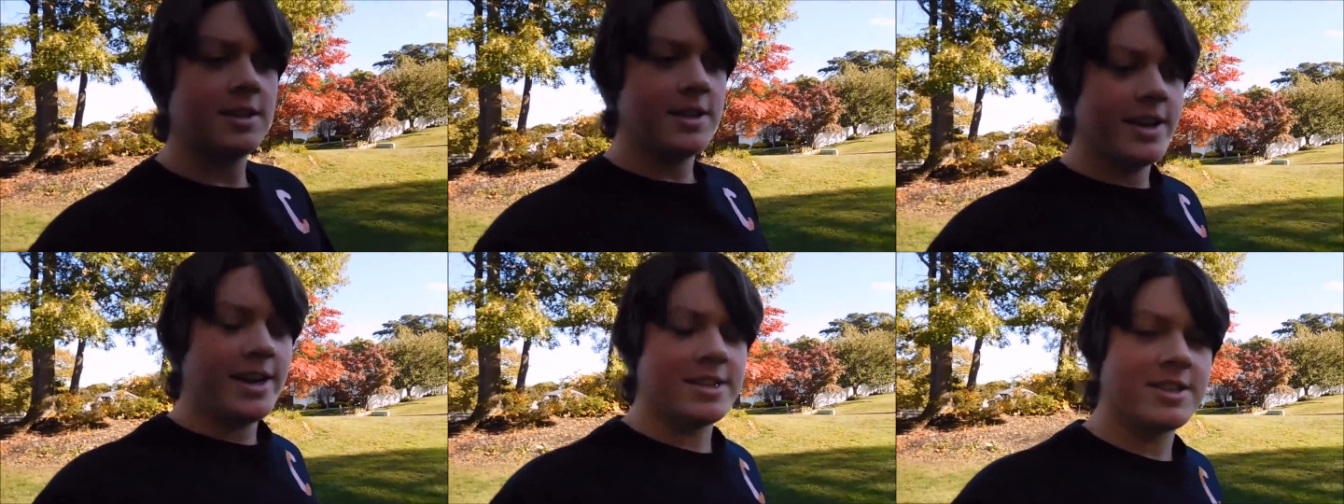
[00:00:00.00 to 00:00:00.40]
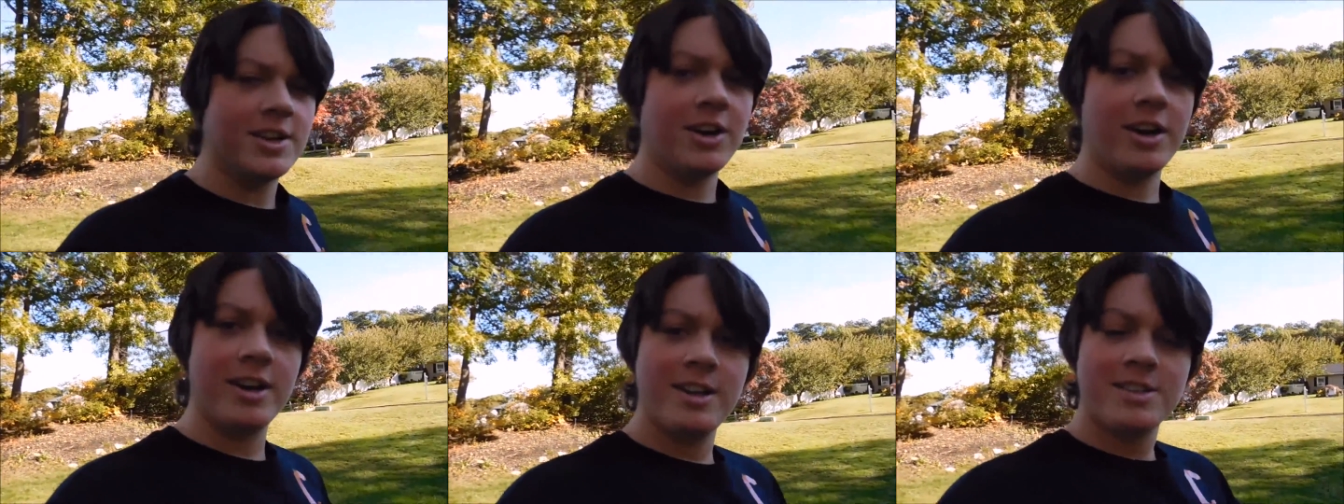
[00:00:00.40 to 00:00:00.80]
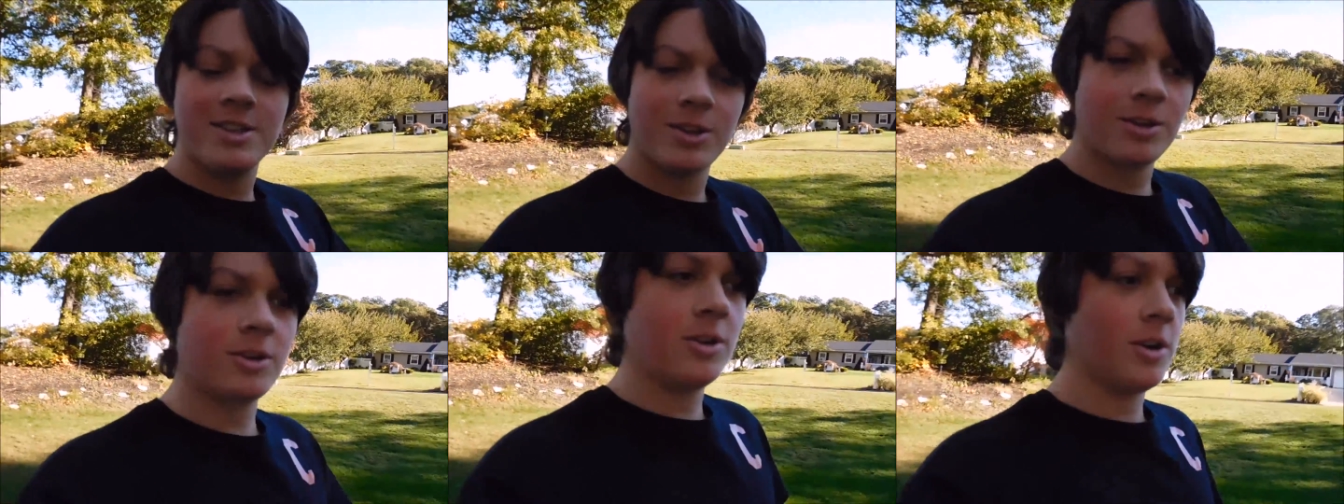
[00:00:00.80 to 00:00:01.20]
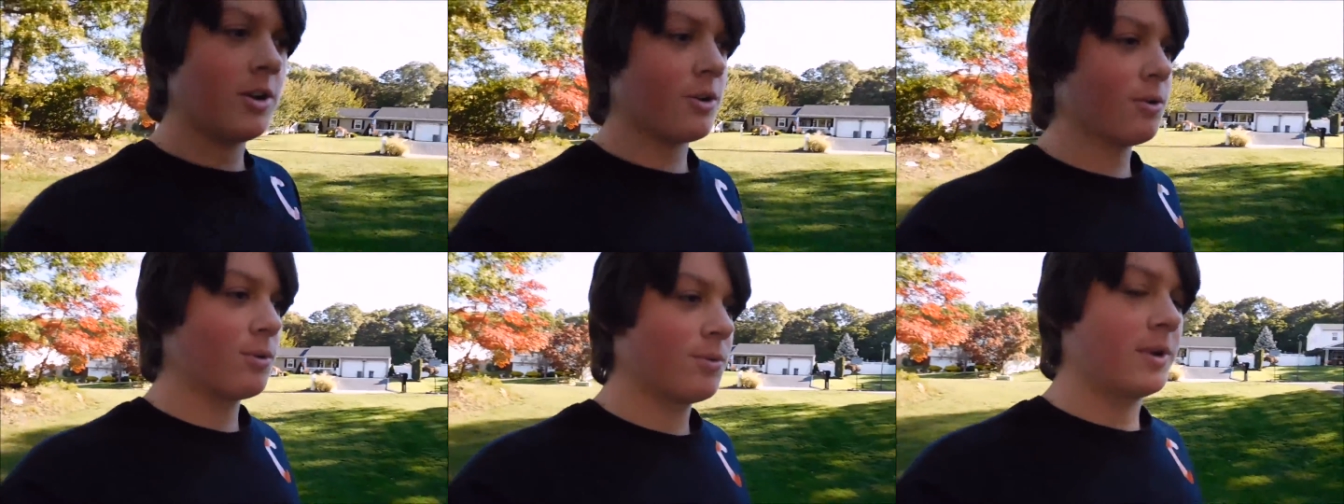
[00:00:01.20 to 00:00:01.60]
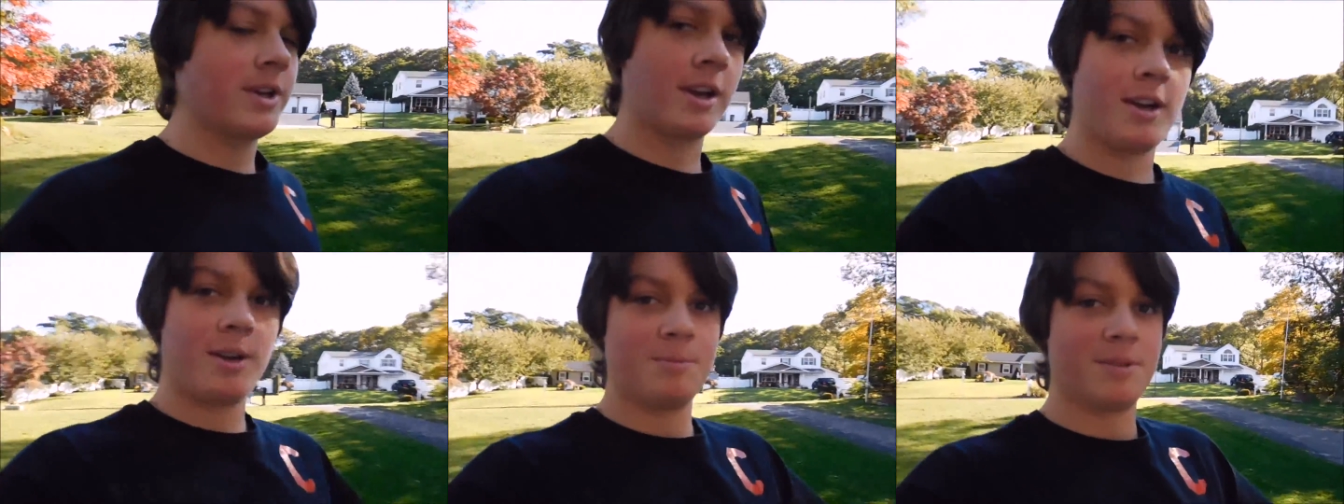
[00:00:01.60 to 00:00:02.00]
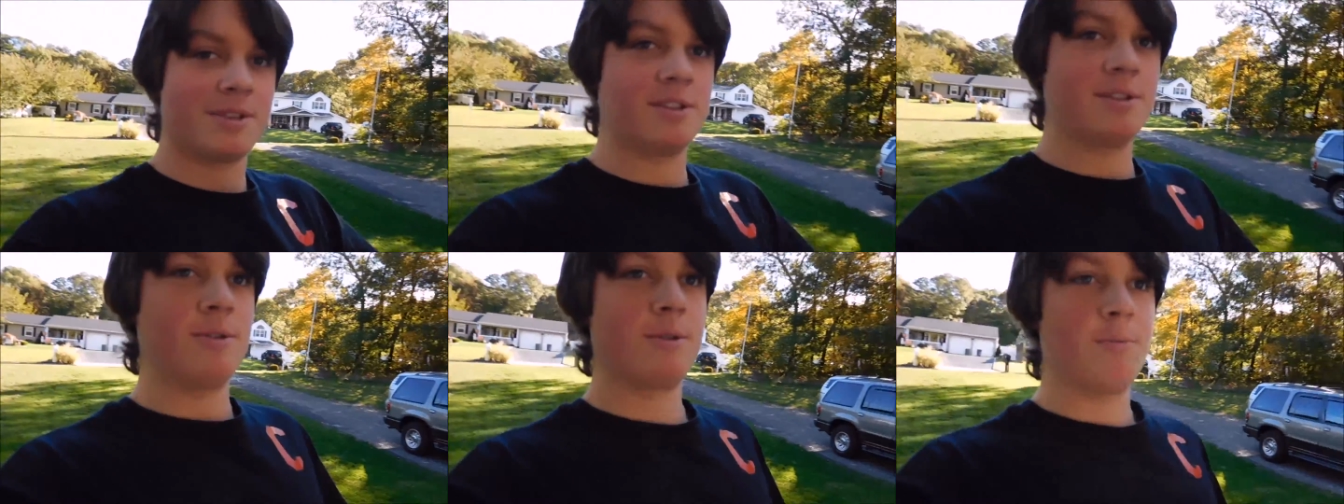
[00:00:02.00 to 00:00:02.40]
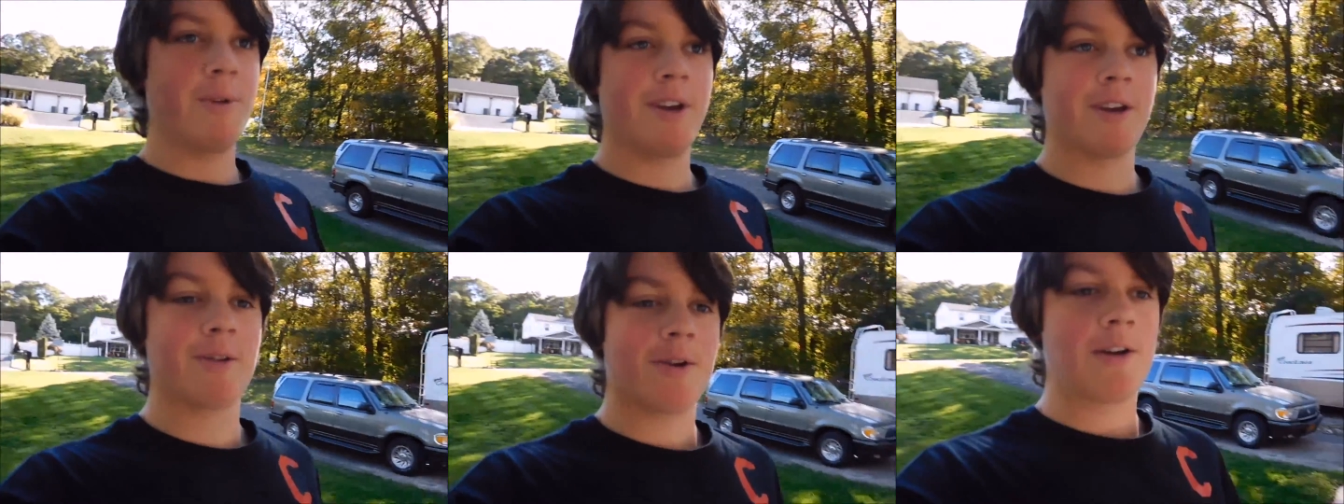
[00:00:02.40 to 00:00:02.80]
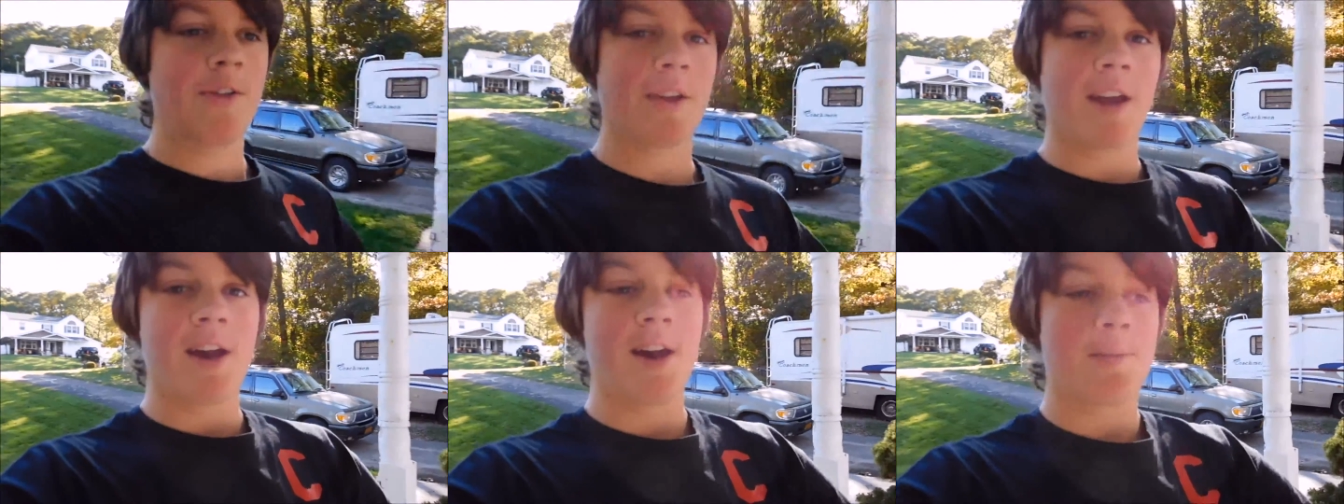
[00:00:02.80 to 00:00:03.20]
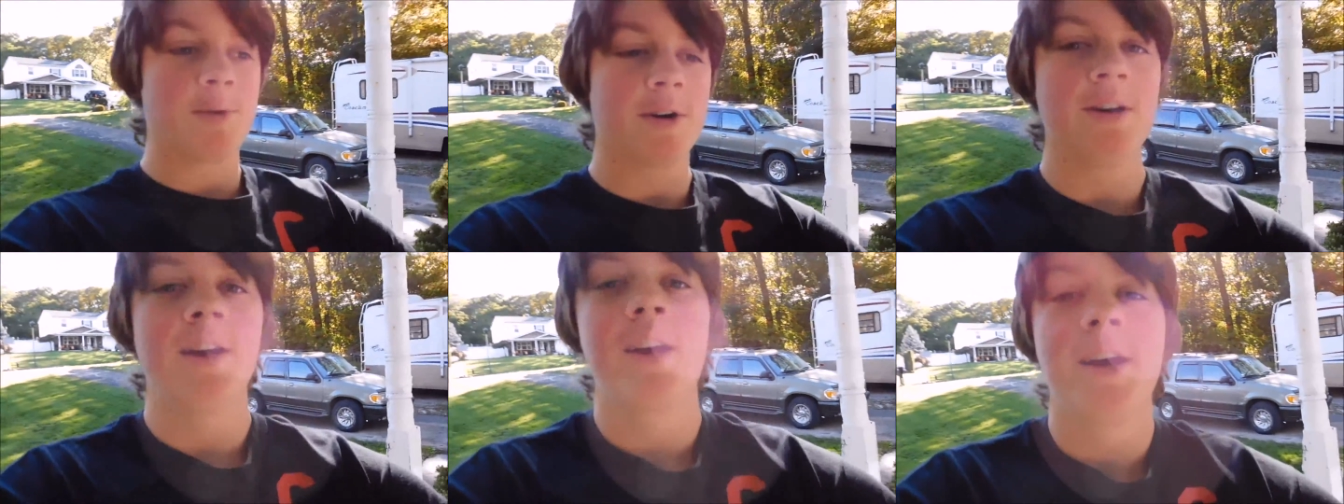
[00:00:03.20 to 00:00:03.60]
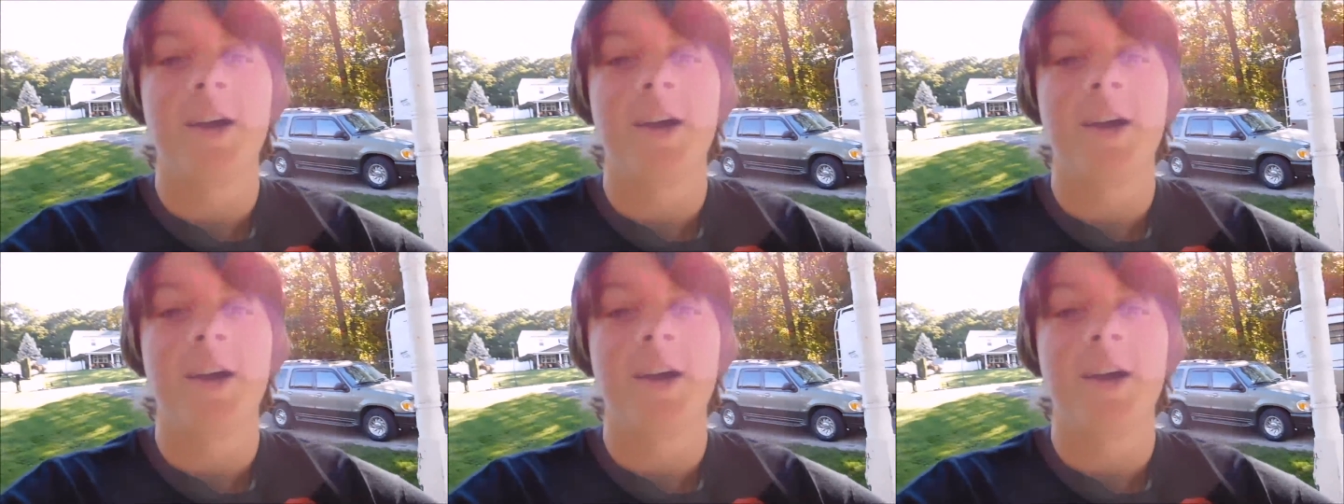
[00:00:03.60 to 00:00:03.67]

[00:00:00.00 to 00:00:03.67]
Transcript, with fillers: Yeah, sorry, he's a little awkward when it comes to being around the camera.